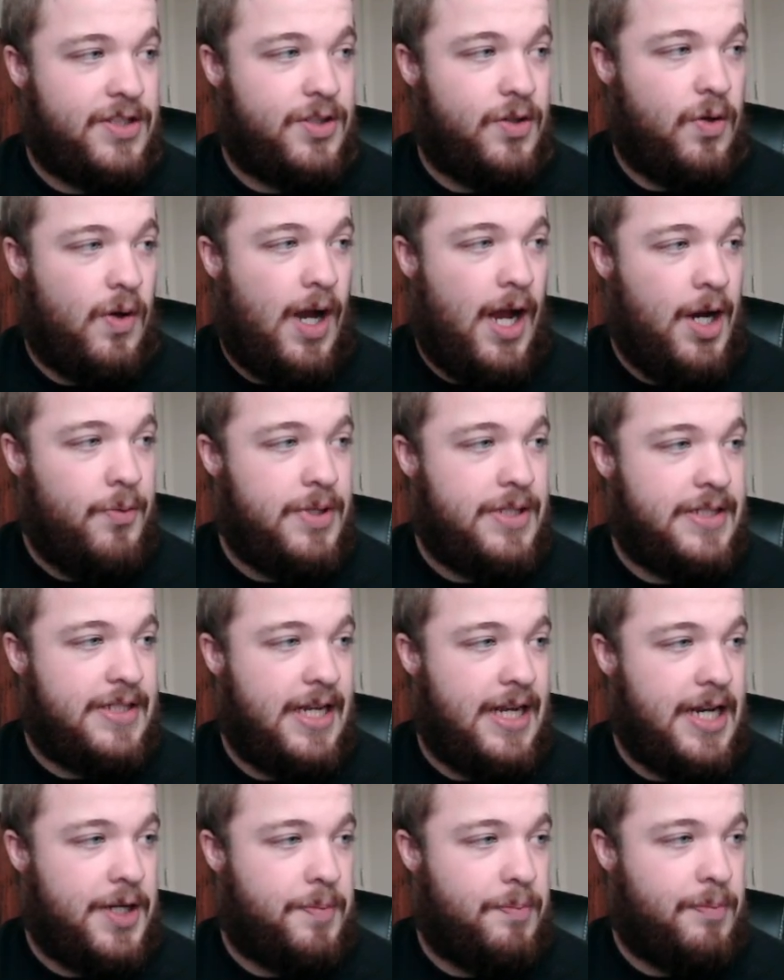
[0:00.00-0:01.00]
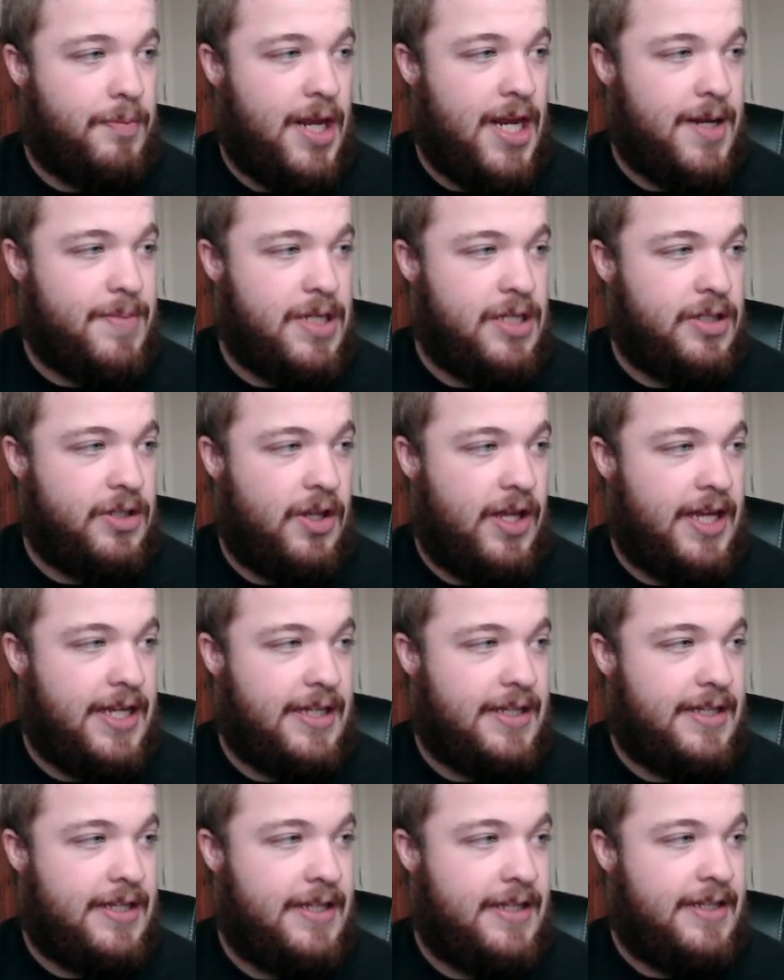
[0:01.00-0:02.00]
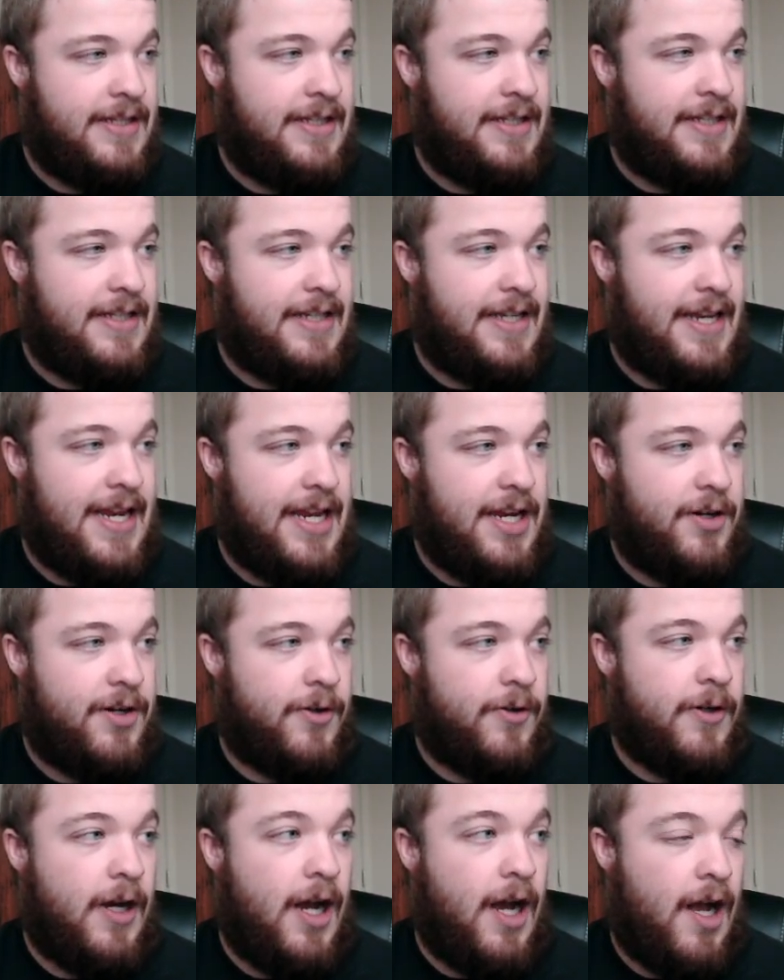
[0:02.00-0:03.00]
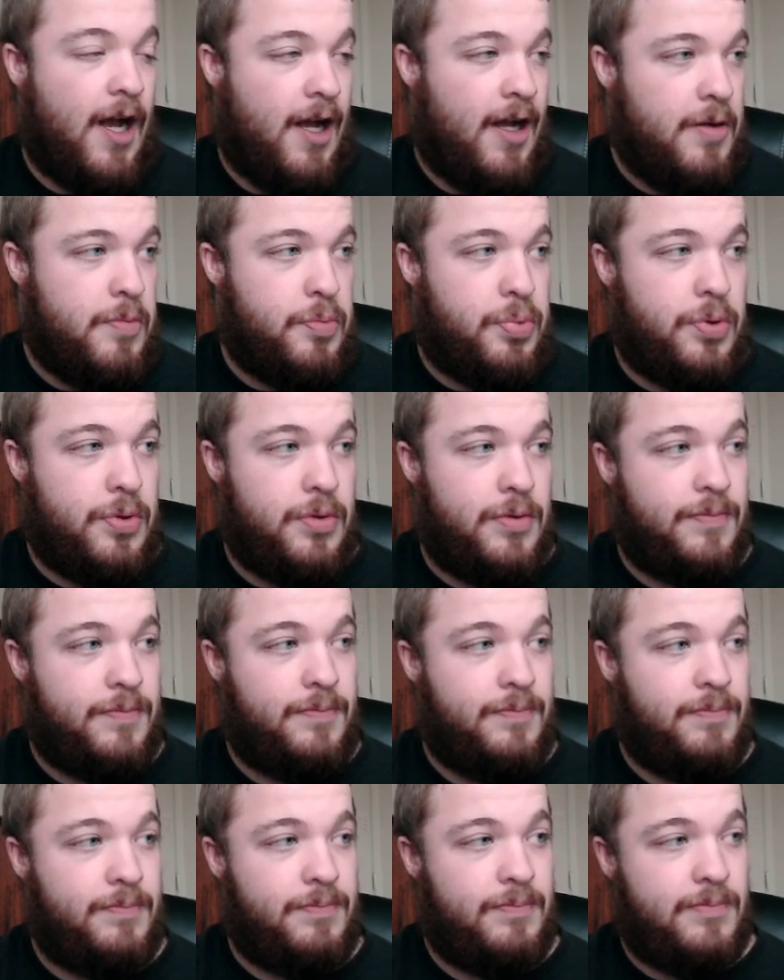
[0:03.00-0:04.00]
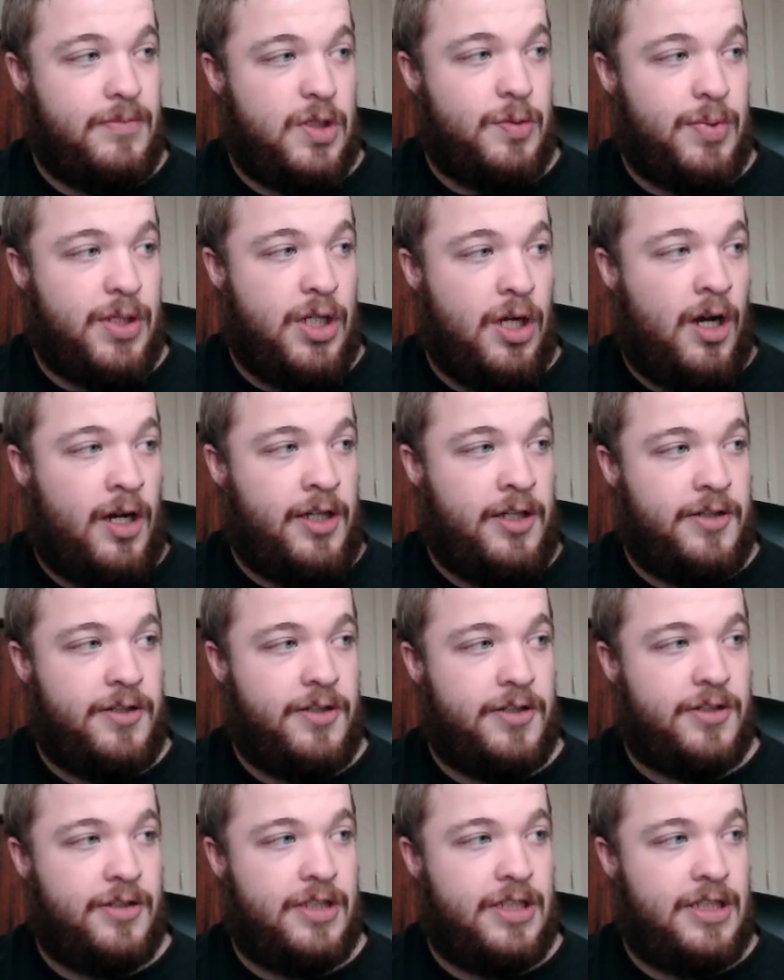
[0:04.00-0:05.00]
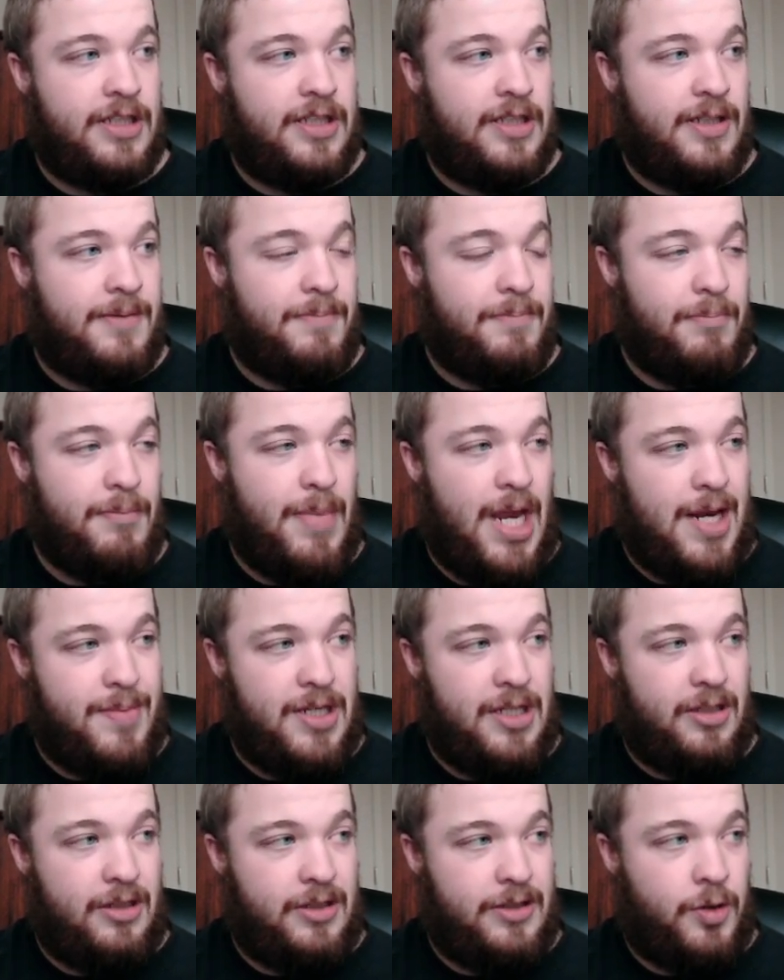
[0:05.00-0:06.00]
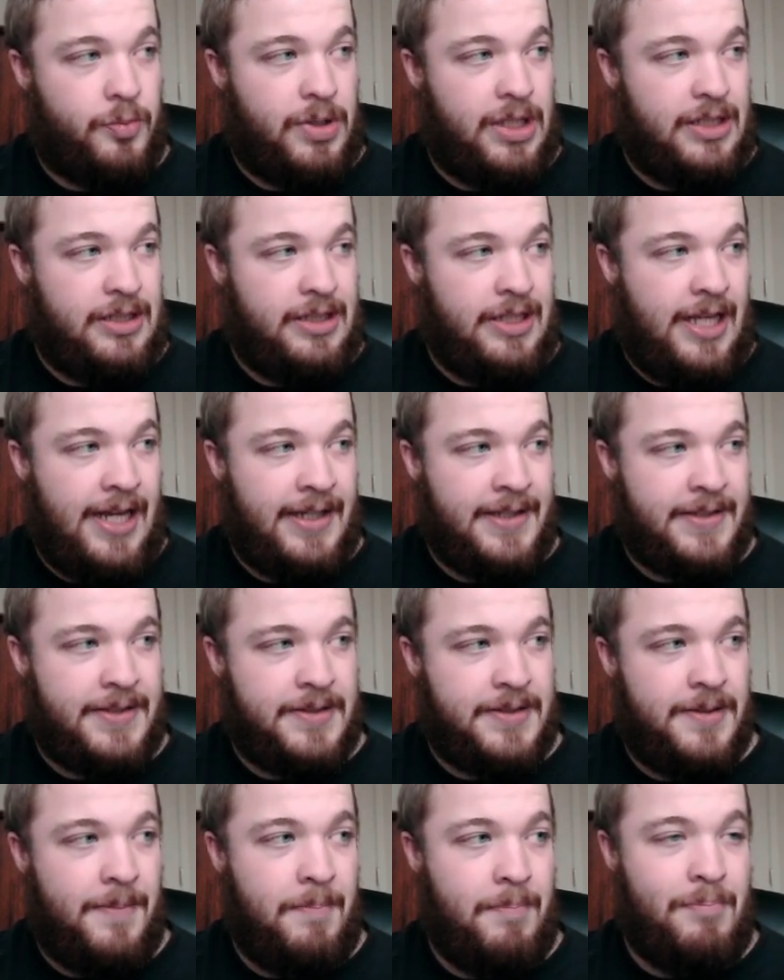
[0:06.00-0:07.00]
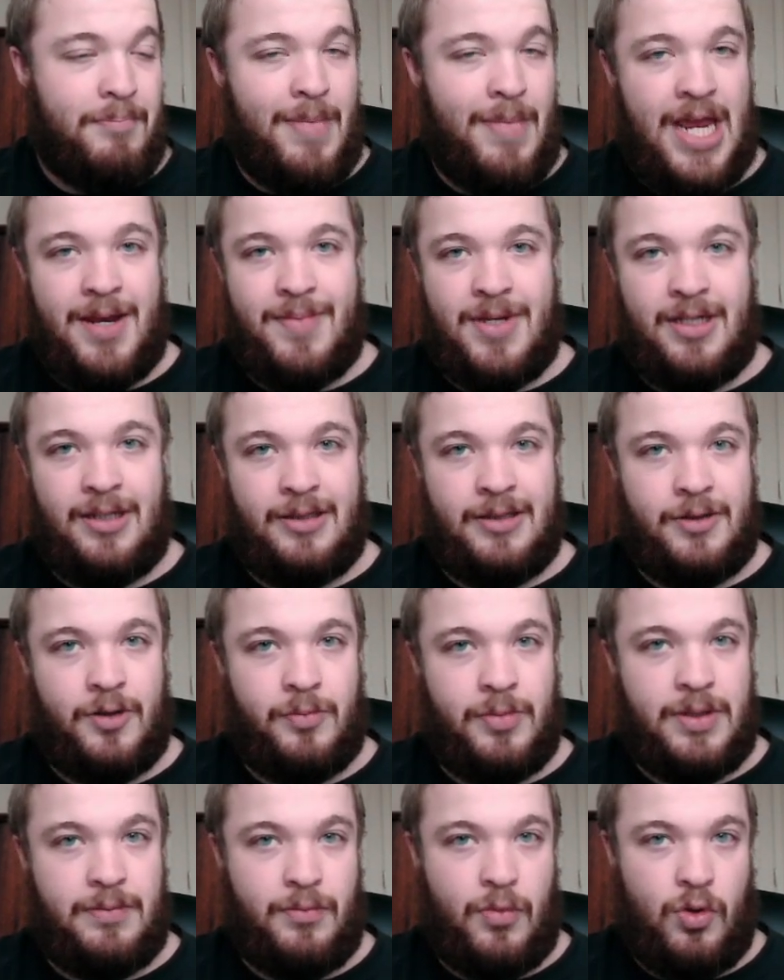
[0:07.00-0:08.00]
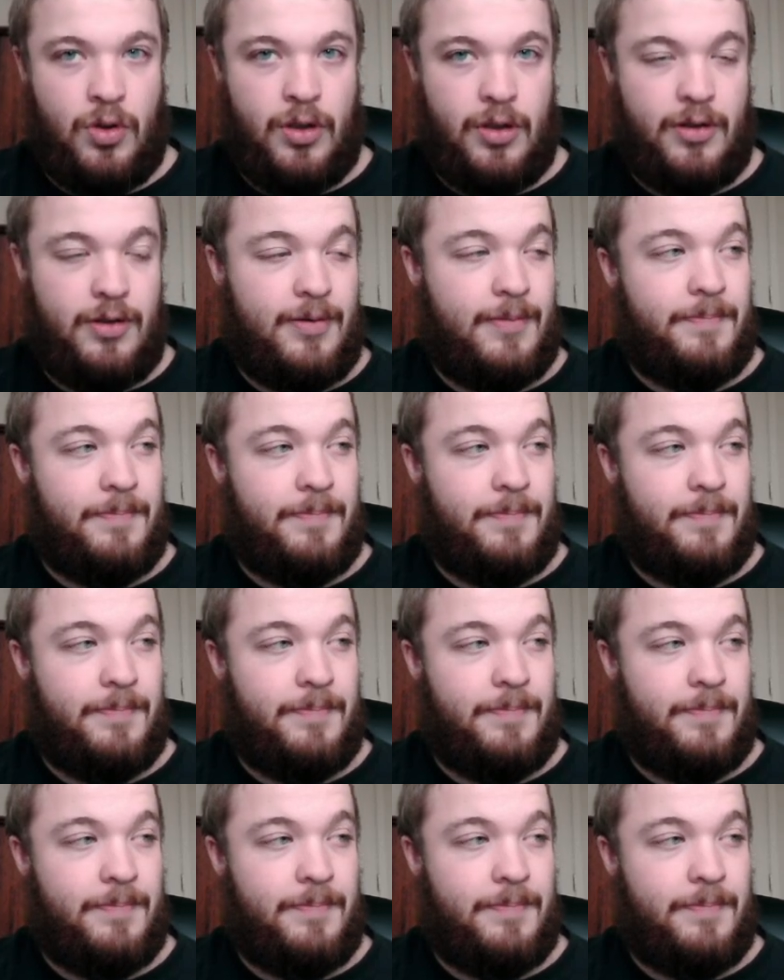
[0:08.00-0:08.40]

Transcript: I would take maybe like here up, to be honest, maybe a little bit less, maybe a little bit more.